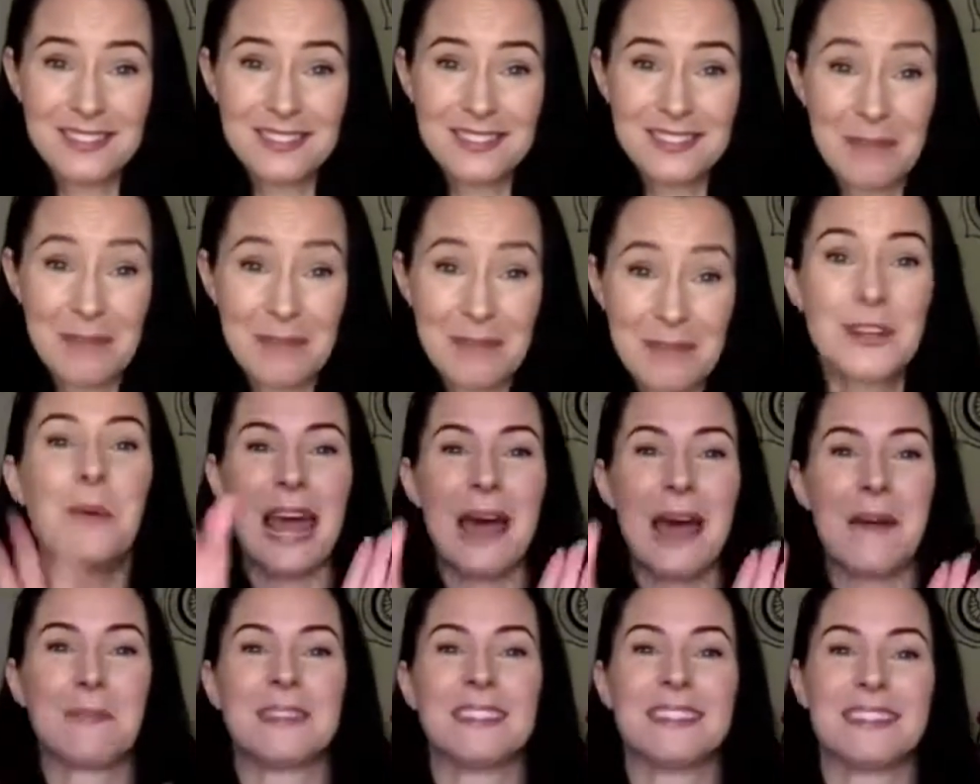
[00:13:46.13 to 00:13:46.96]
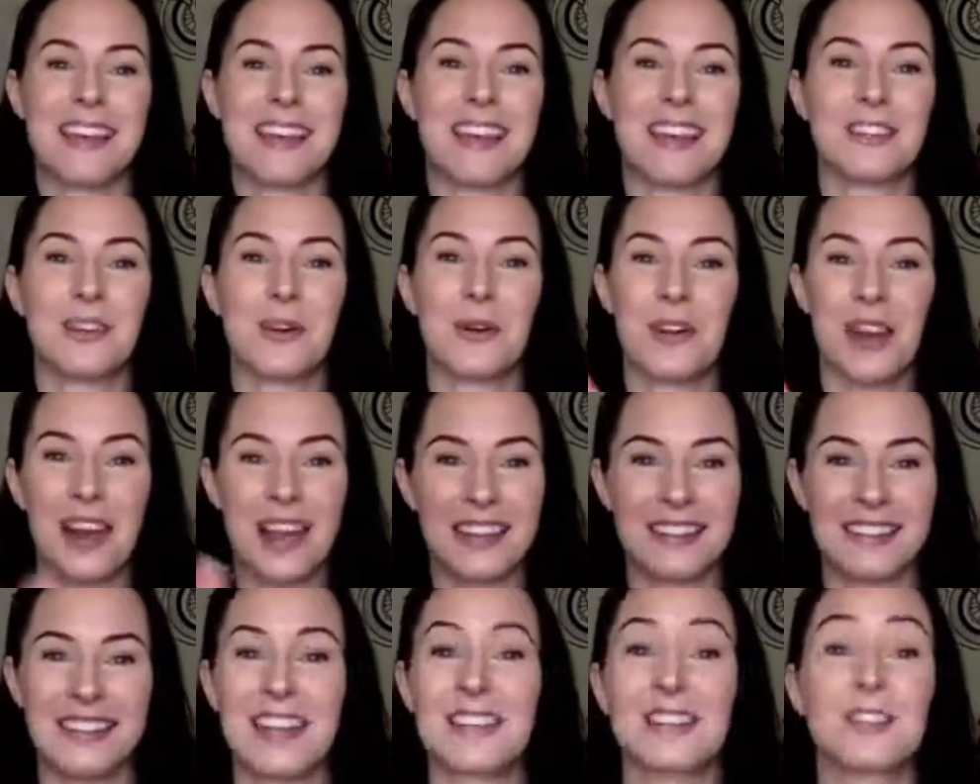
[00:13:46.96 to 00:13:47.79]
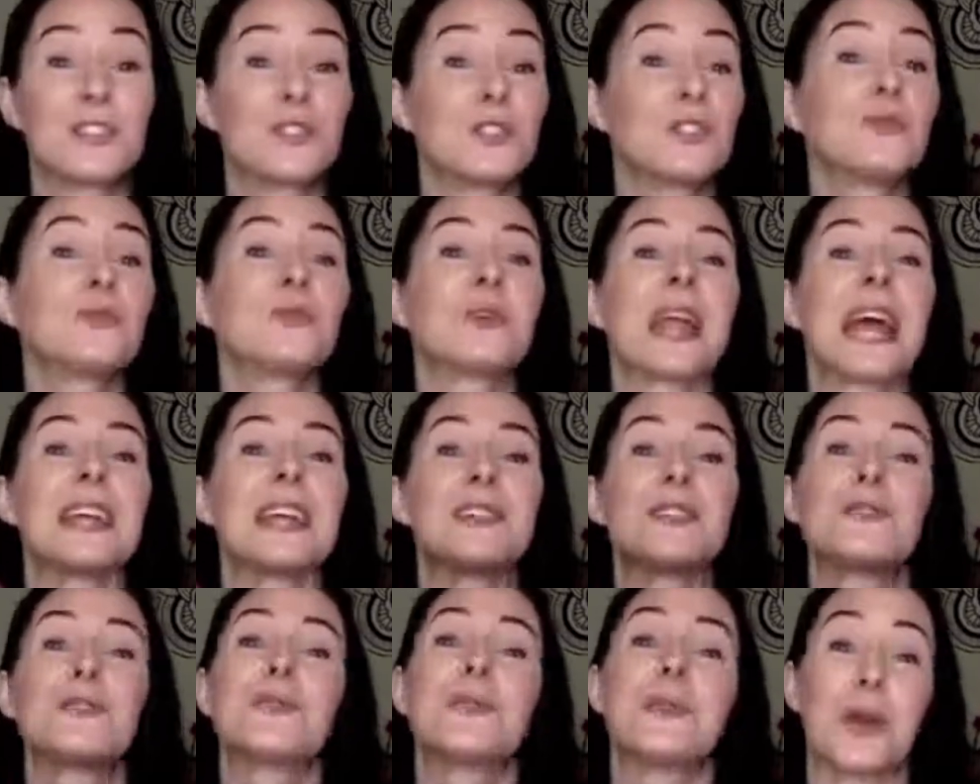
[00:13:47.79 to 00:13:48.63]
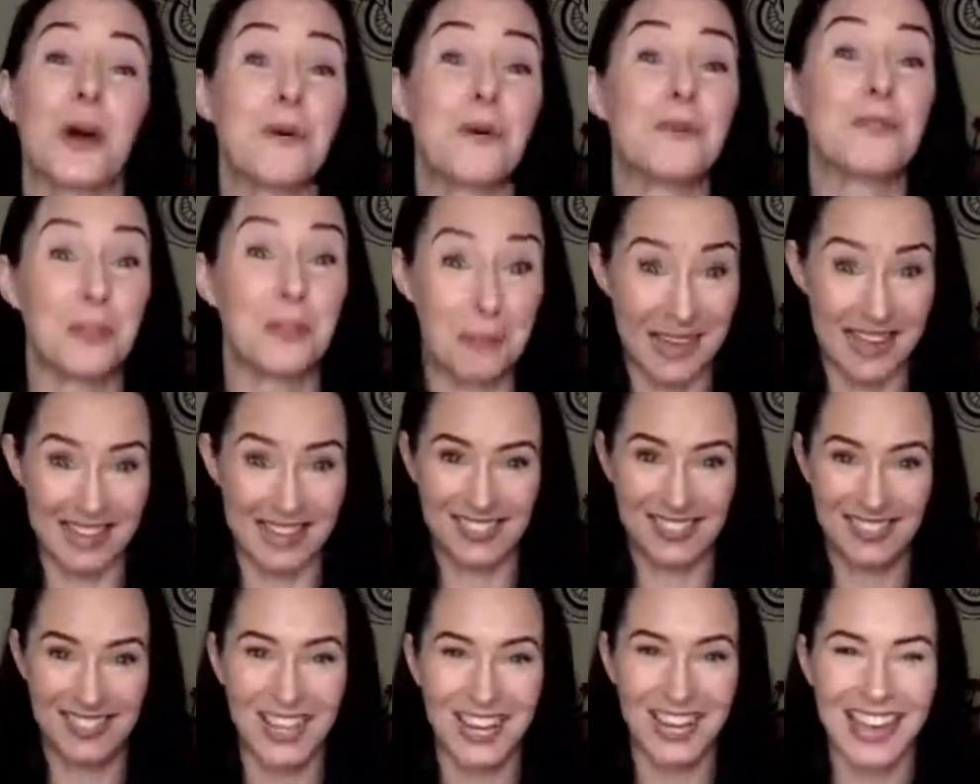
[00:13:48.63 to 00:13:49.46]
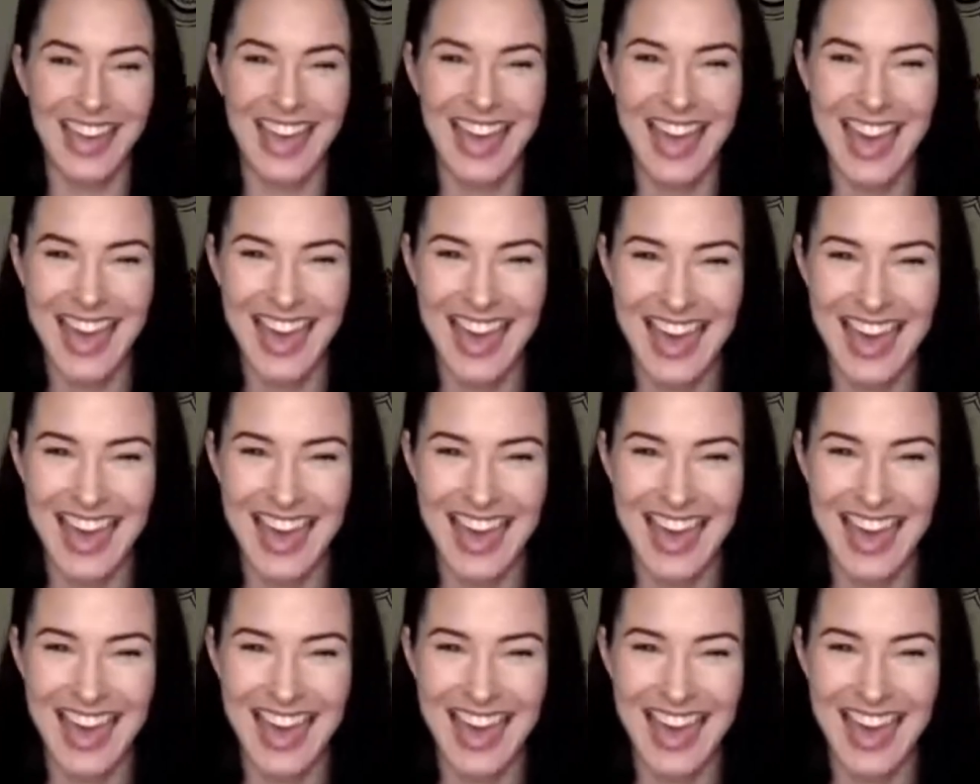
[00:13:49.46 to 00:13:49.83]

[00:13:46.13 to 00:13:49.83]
I don't know what happens on your end. I just do what I do and hope for the best.